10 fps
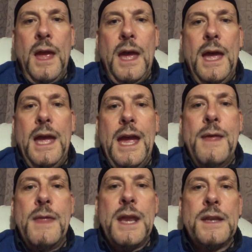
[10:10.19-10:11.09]

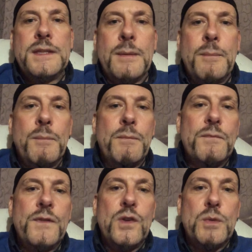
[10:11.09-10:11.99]
And then at some
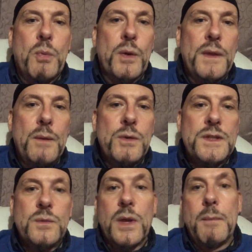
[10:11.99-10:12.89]
future point they would
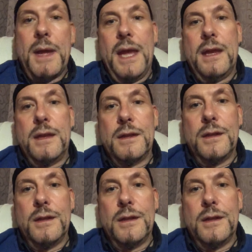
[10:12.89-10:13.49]
swing back